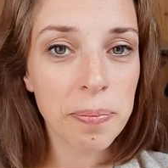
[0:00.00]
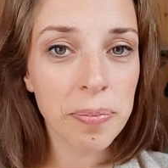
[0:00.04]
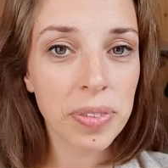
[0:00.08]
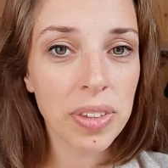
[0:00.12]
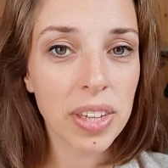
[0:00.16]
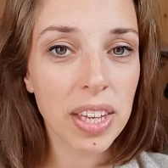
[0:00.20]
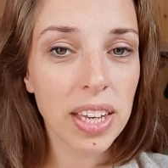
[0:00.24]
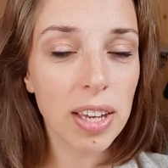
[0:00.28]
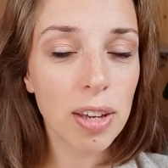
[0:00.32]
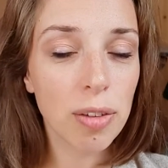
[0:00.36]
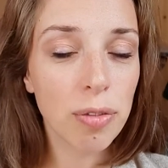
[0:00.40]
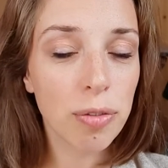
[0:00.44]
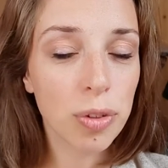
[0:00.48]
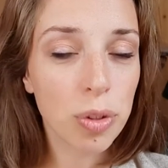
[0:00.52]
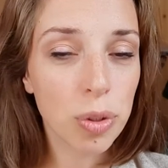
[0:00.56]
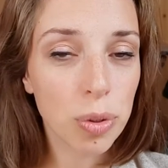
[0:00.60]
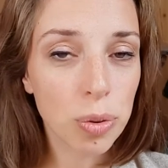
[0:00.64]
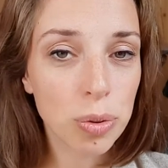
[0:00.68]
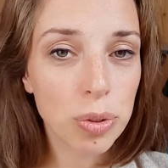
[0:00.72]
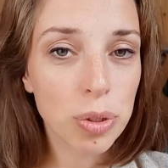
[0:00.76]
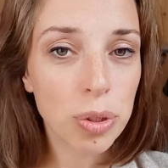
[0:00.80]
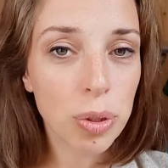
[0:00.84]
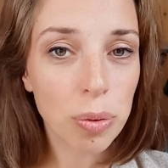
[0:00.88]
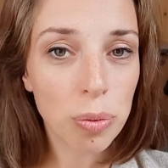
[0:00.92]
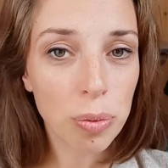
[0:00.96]
If you
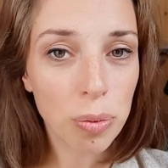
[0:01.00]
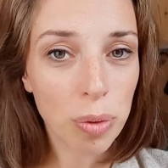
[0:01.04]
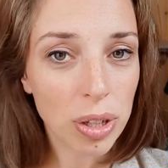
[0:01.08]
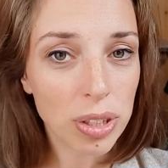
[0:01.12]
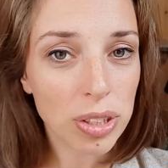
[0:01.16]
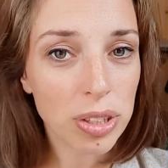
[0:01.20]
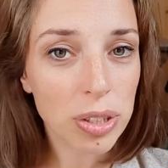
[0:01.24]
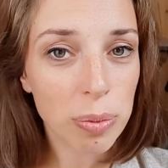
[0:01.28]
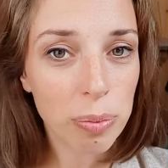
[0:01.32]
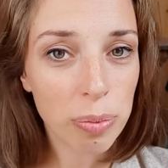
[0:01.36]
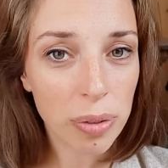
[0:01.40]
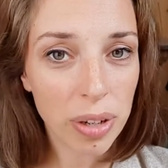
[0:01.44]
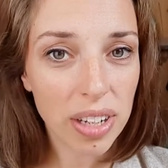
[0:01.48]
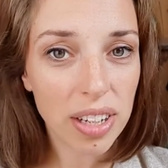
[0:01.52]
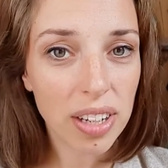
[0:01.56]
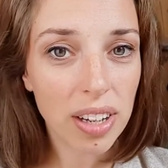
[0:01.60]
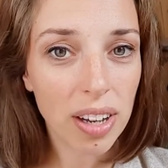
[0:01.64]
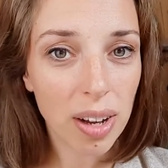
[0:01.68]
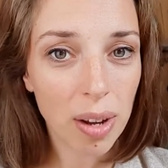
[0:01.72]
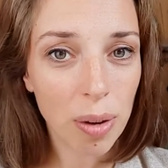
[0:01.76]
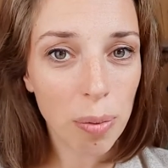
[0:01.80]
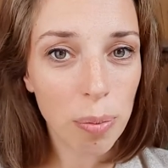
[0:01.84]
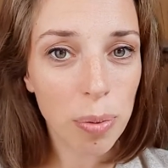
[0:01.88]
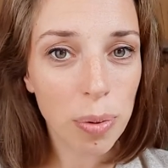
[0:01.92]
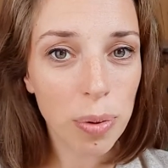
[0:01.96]
don't want to break
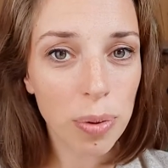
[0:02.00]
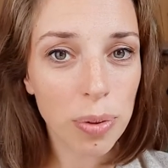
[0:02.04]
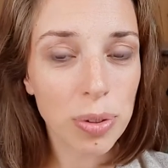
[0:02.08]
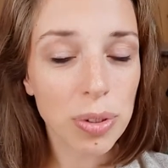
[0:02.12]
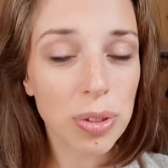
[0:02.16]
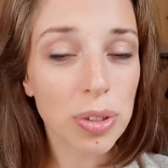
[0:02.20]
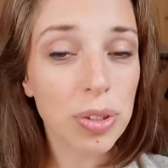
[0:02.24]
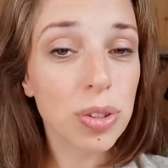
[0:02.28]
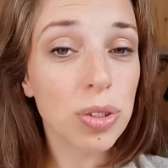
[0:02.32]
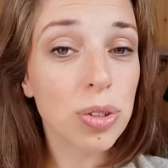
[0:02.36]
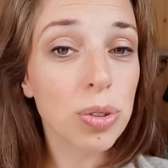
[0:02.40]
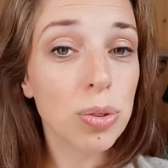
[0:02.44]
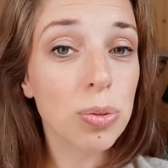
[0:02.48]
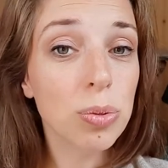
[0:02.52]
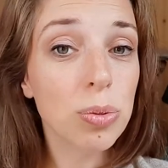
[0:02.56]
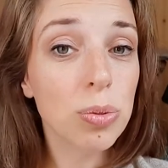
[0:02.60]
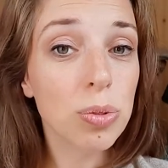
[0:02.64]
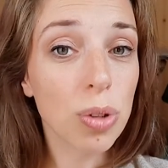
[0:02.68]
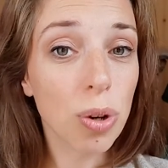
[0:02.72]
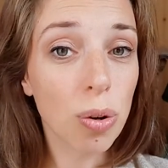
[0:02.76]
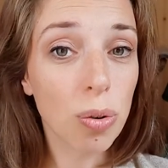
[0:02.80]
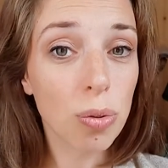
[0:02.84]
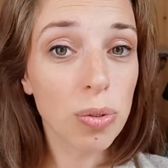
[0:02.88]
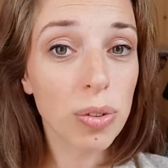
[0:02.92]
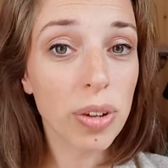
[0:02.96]
up, you
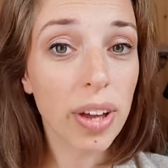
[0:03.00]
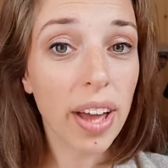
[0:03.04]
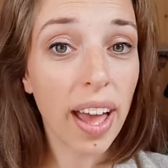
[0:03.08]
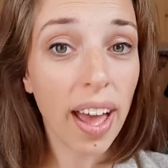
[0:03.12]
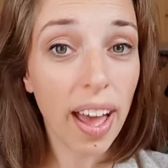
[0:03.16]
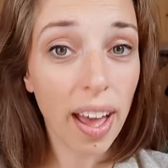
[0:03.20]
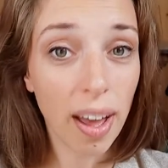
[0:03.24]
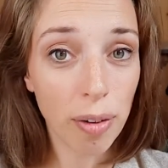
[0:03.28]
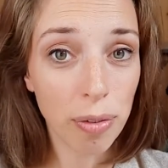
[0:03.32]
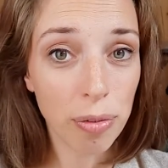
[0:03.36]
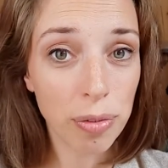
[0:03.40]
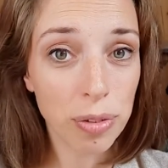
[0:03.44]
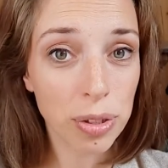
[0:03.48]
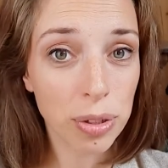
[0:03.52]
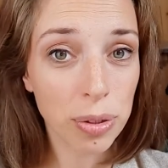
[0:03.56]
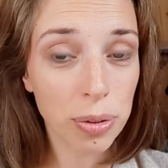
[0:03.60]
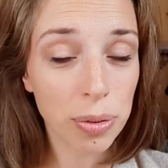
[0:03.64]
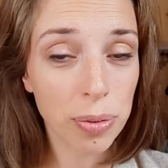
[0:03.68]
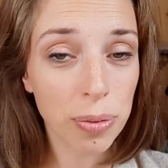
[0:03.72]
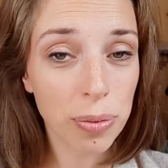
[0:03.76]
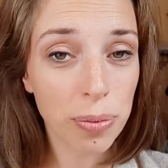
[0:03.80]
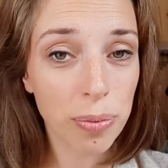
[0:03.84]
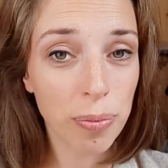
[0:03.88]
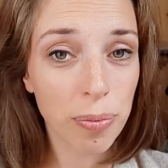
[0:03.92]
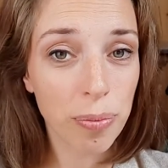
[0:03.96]
don't have to.
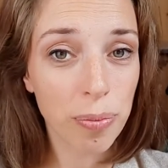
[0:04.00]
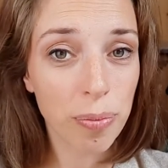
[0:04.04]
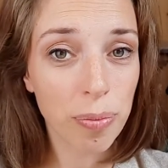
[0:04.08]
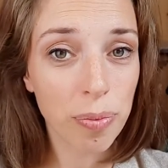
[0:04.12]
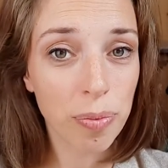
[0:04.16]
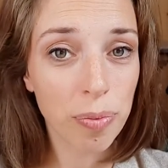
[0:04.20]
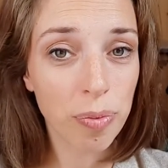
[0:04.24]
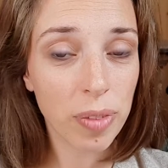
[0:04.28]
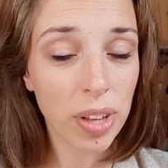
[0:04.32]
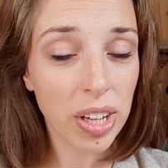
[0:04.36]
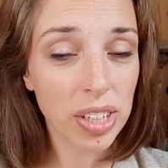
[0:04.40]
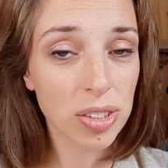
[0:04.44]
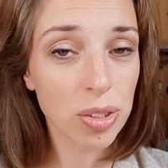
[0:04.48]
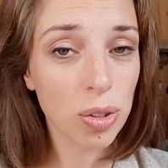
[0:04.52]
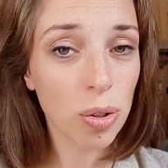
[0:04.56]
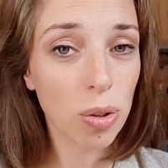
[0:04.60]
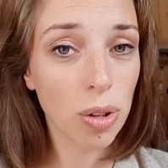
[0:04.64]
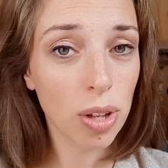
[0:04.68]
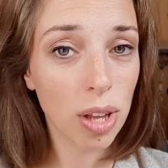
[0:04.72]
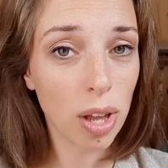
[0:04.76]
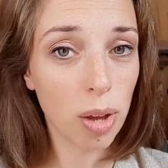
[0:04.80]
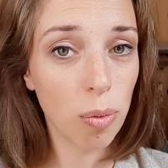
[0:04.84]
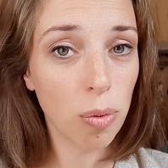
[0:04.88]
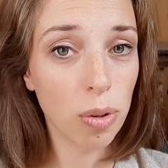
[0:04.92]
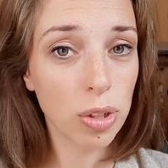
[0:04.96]
That's all
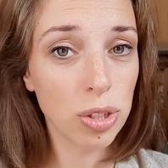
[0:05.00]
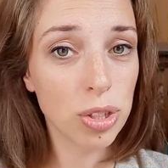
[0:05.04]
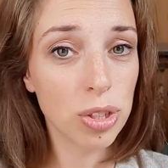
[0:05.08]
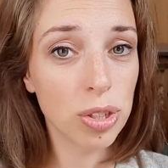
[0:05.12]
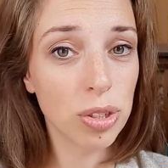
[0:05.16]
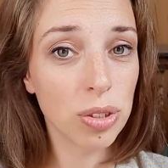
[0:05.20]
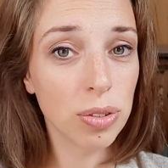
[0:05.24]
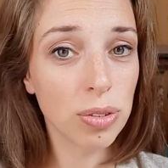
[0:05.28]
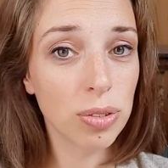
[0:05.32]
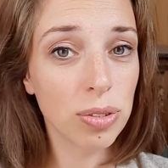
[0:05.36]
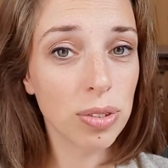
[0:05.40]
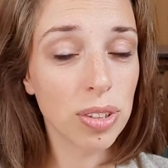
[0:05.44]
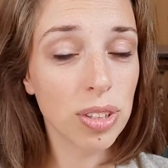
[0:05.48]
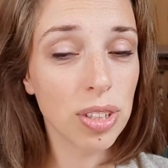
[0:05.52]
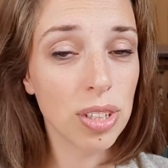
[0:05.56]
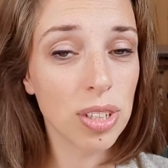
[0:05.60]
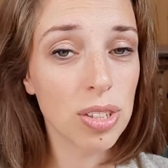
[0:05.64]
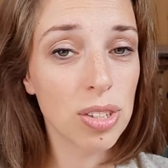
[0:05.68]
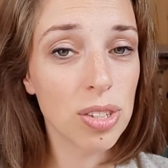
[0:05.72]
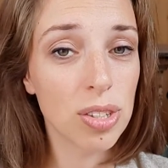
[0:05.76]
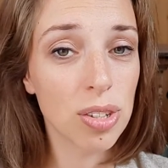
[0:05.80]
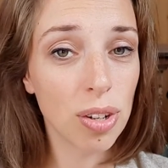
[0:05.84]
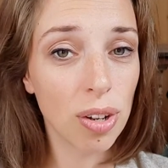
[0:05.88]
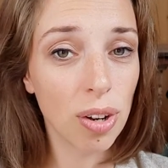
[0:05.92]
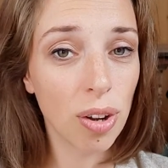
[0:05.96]
I want you
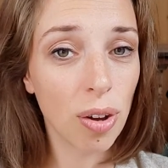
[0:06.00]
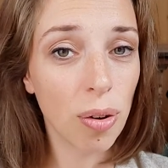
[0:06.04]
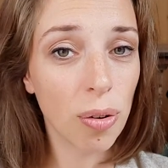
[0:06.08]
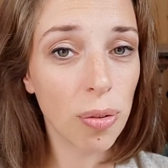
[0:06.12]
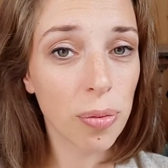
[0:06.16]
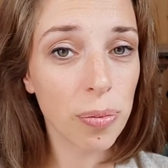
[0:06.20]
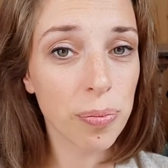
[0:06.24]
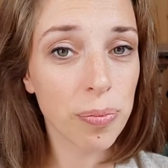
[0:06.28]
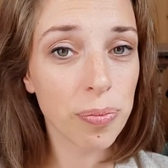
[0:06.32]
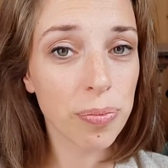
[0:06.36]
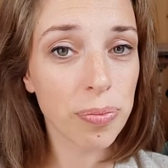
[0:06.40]
to know.